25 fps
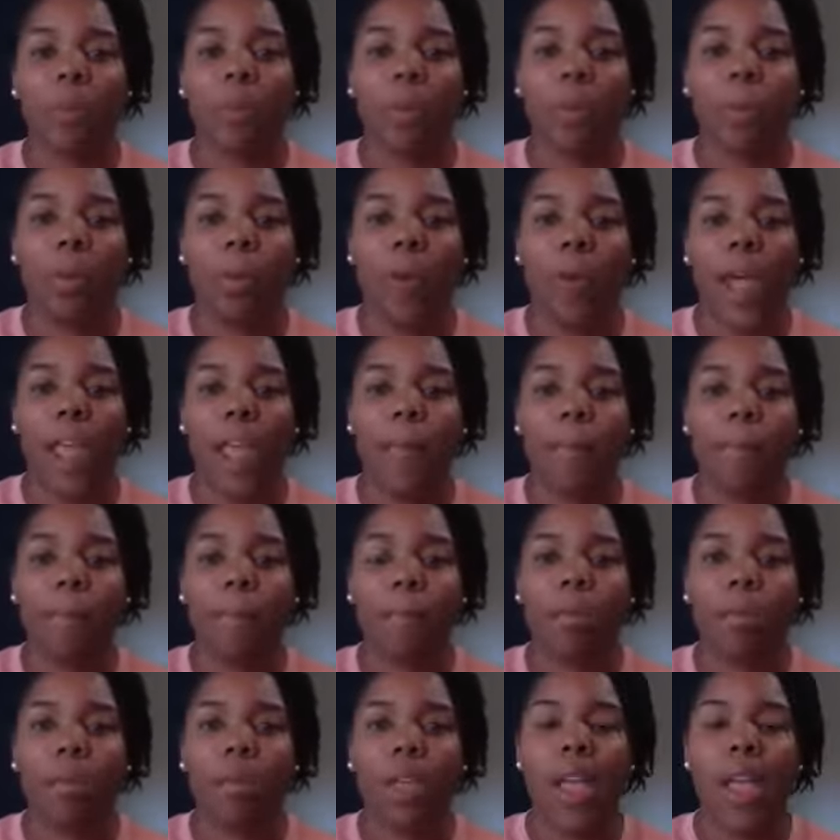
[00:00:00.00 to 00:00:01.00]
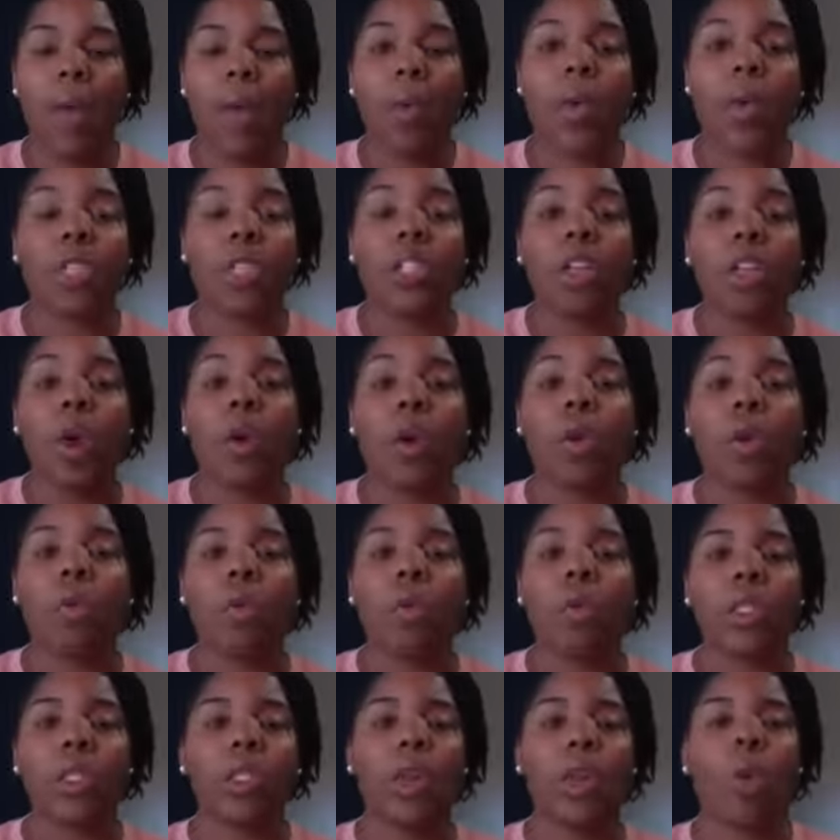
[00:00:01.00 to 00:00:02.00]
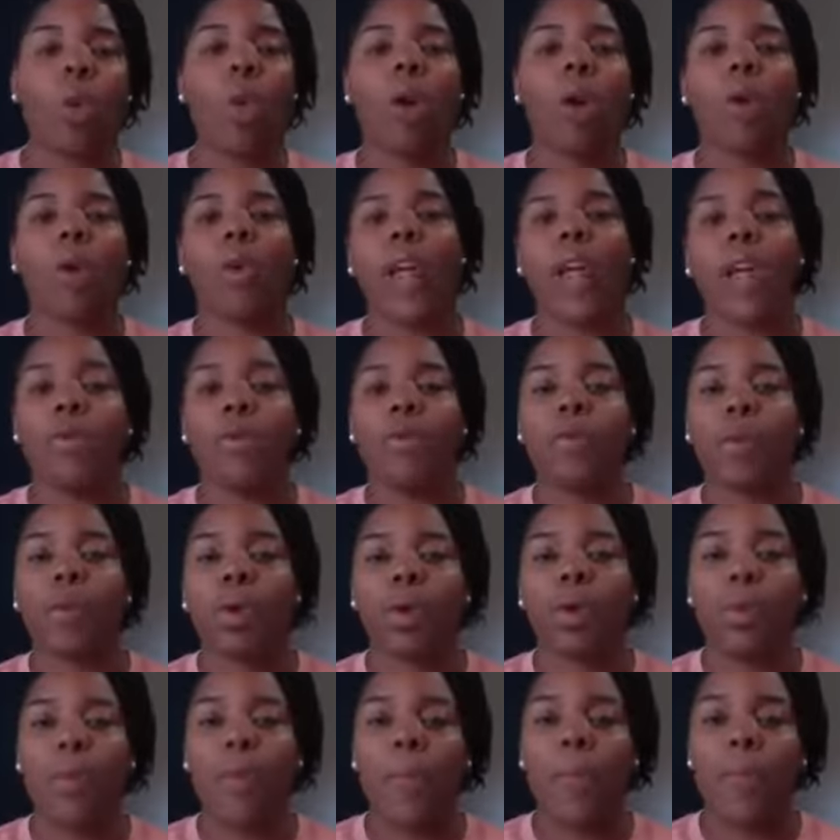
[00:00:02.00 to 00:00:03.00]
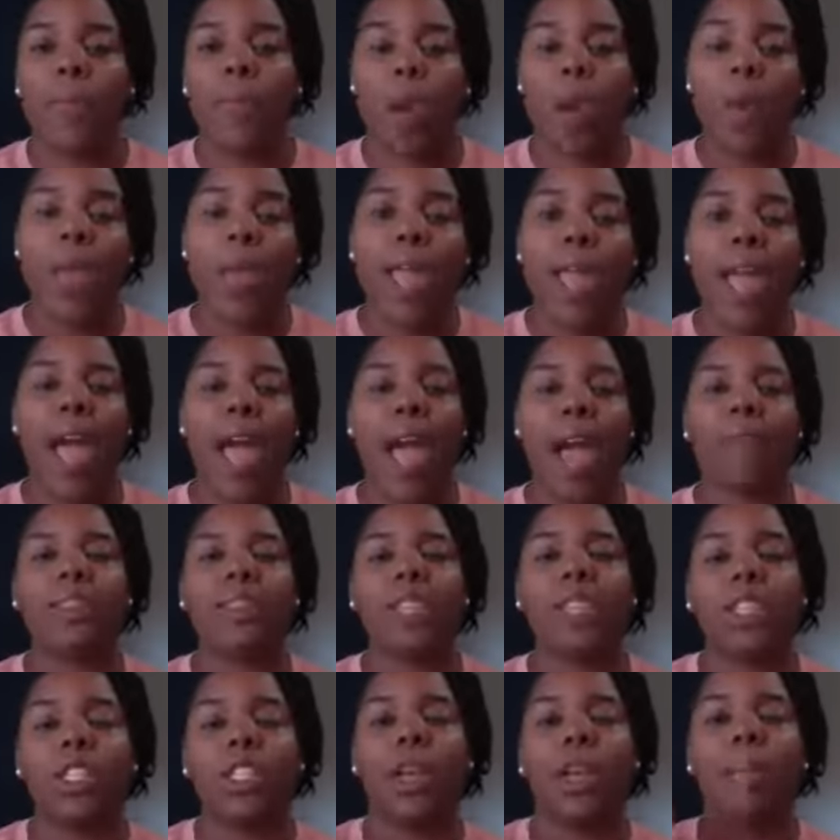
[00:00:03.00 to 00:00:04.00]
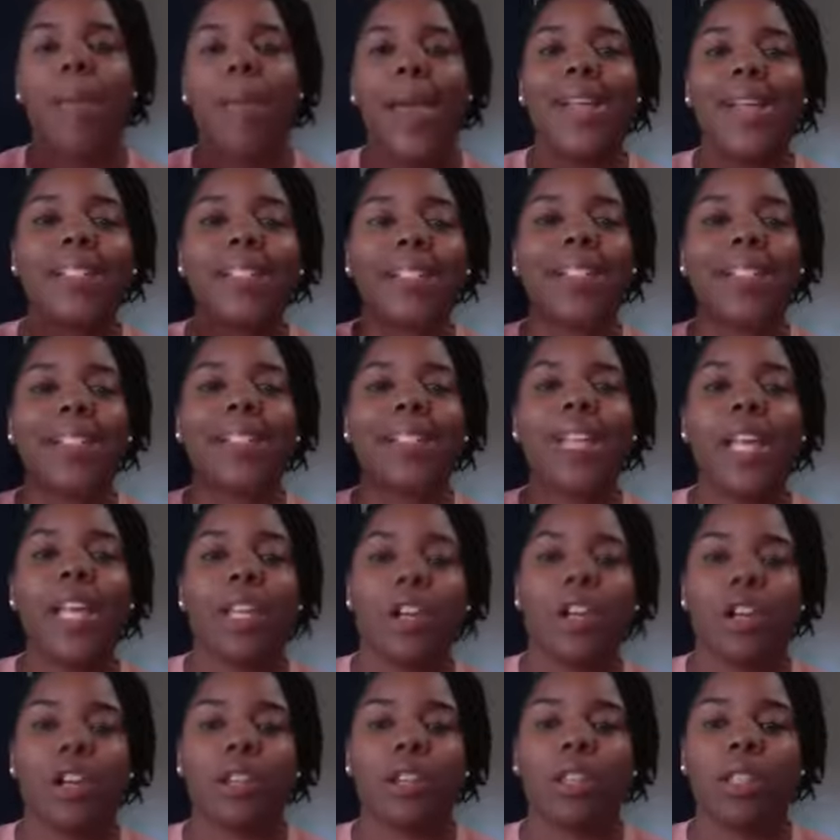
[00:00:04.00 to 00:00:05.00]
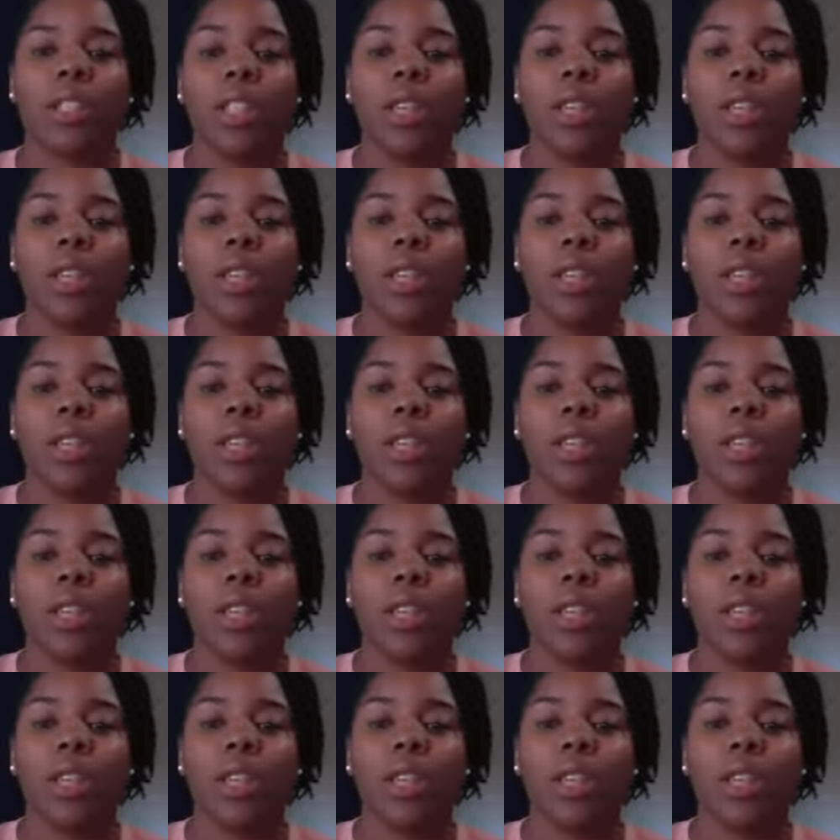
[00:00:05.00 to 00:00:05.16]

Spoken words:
right? And we're so grateful that we have such amazing leaders